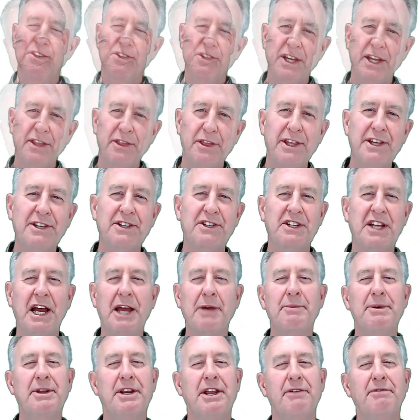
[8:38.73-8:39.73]
it's at this
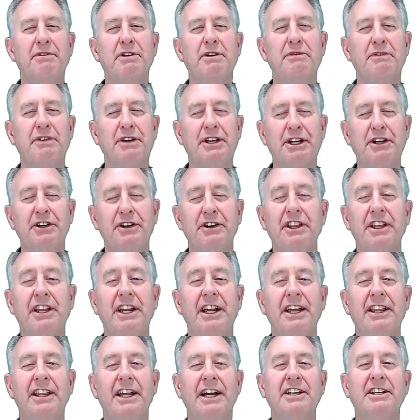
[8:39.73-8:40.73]
time in every video that
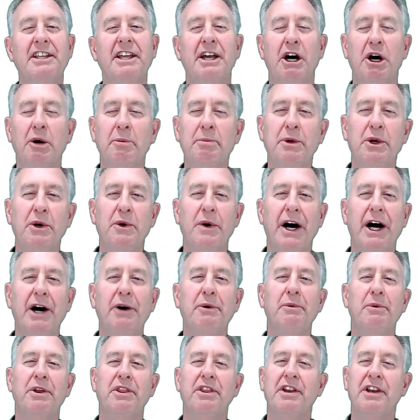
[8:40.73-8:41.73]
I like to help you
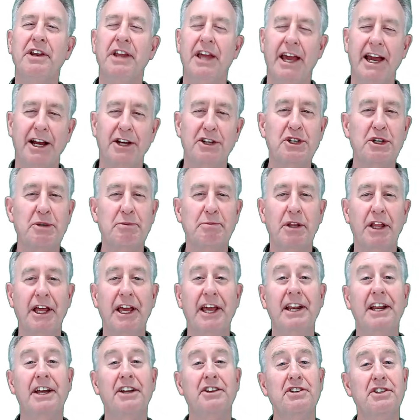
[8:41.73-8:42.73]
out with an action
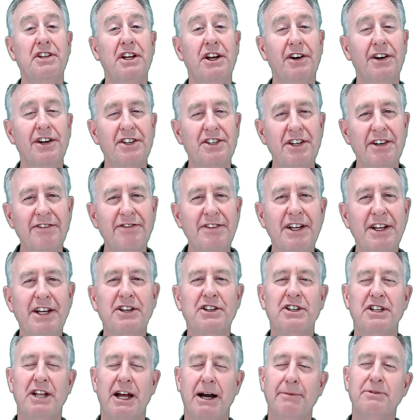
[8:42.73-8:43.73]
plan, a series of
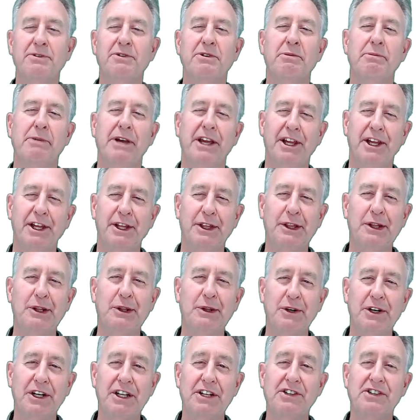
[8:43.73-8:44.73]
next steps for making the
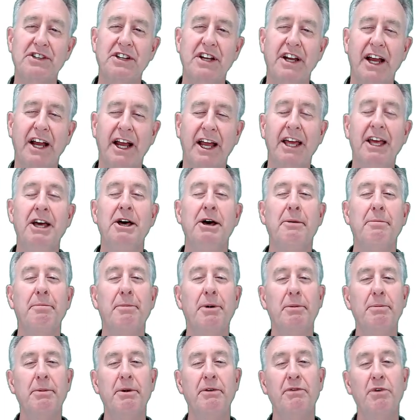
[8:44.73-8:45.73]
learning stick.
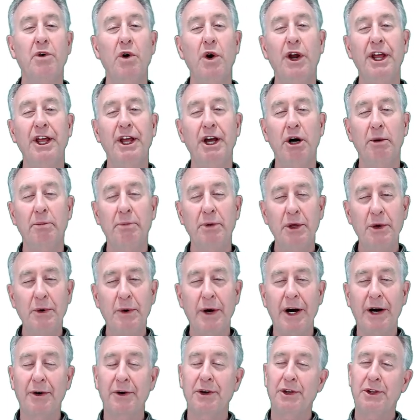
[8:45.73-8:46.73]
But before I help you
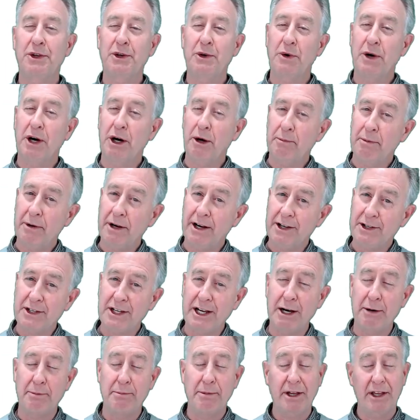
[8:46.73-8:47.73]
out, could you help us
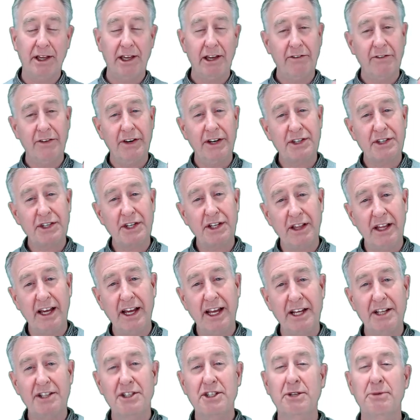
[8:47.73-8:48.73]
out by giving us a
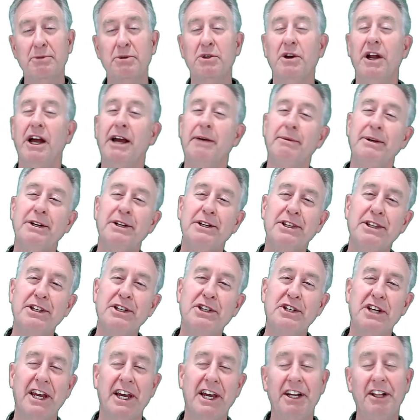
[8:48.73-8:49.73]
like, subscribing to the
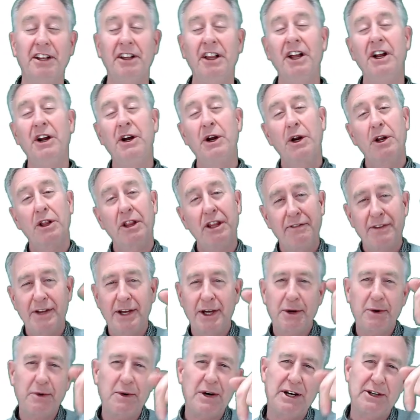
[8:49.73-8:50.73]
channel, or leaving
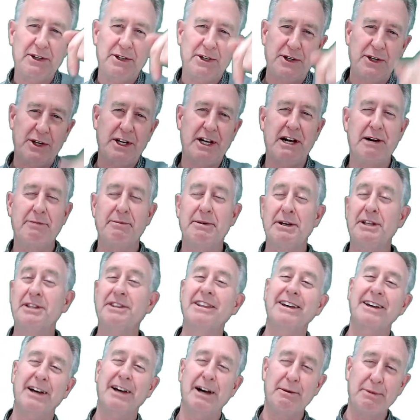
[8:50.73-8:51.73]
a question or comment in
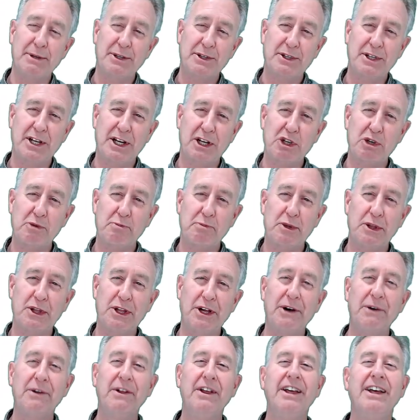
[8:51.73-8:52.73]
the comments section
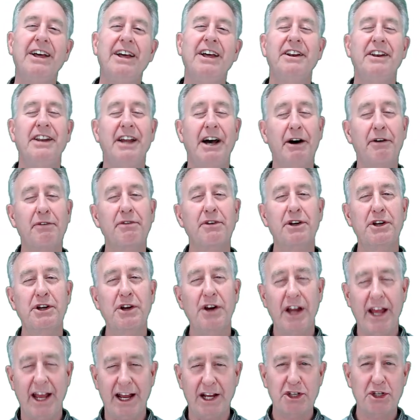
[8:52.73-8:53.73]
below. Now for
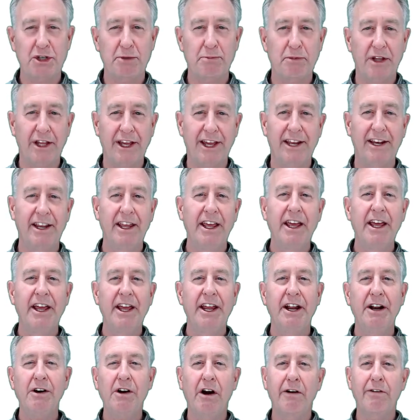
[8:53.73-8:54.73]
your action plan.
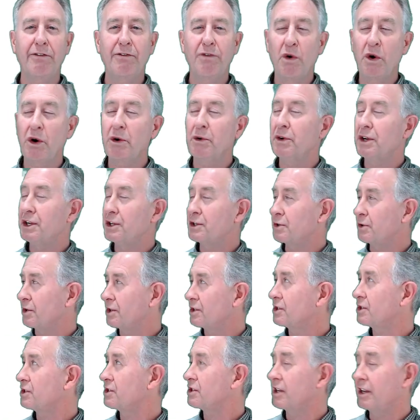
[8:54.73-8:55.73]
Here are four
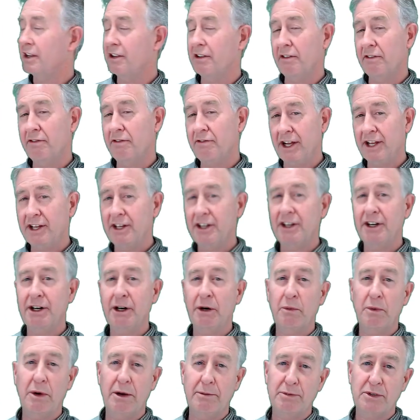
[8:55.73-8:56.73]
resources that you'll find on
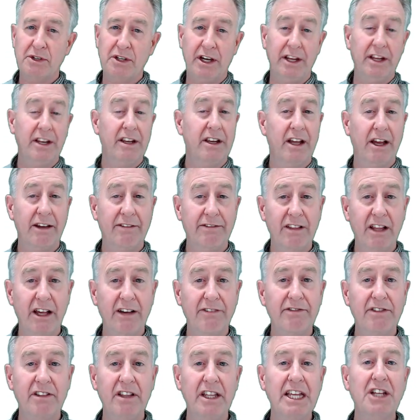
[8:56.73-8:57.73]
our website, and I've
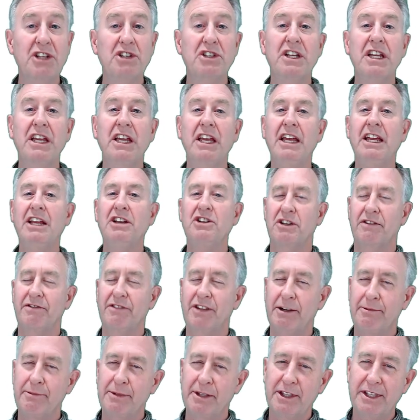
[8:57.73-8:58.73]
left links to each of
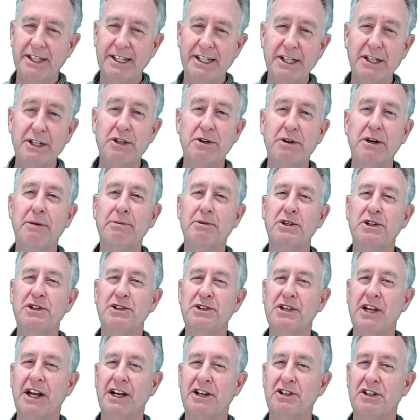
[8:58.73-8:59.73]
them in the description
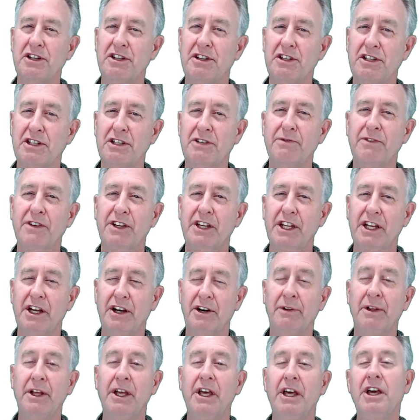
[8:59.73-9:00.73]
section of this
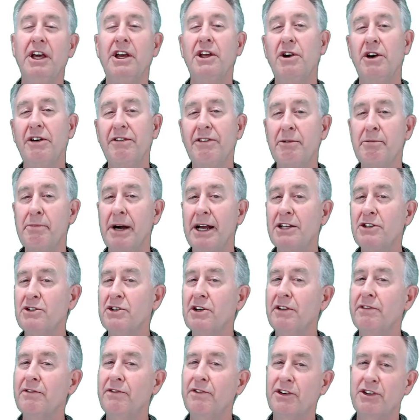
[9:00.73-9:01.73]
video. You have a Minds
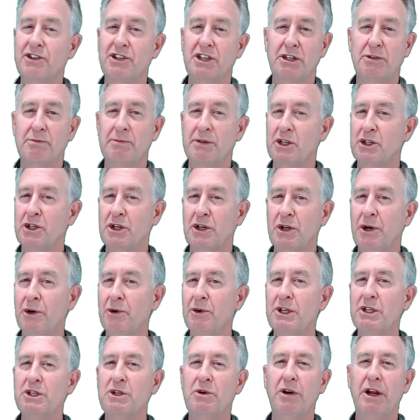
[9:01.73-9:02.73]
on Physics mission,
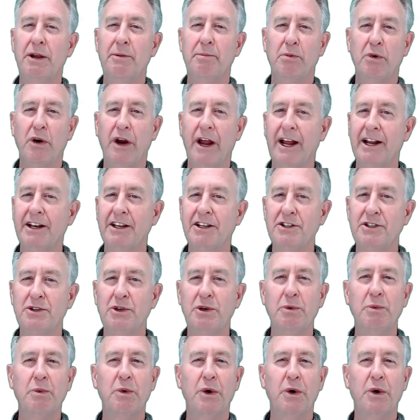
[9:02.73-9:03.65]
always great practice, good